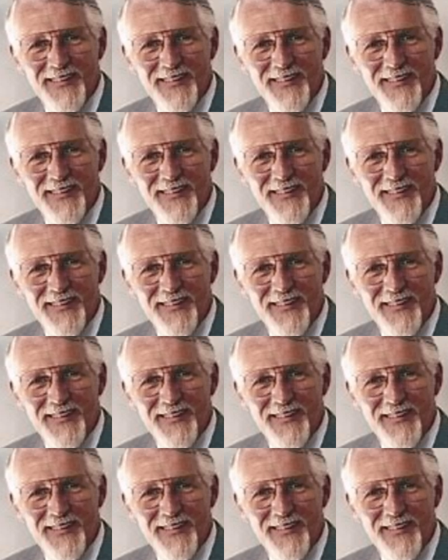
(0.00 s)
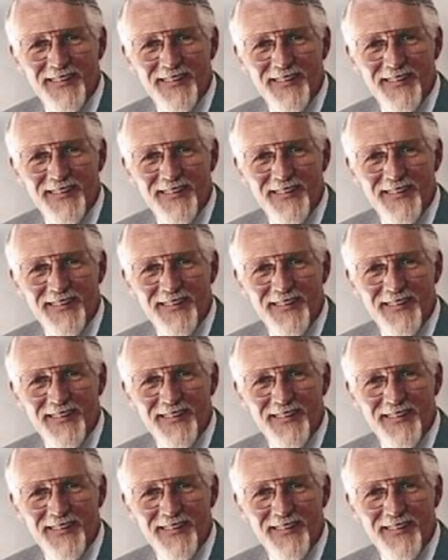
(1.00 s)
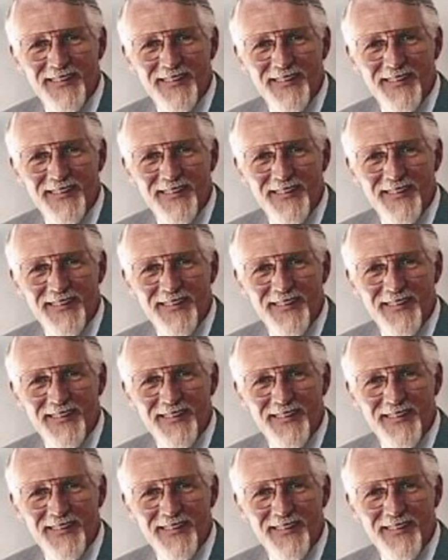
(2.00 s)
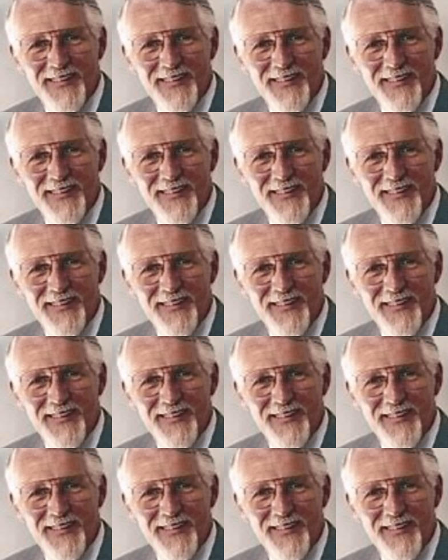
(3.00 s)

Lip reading: This is a still picture; no speech is visible.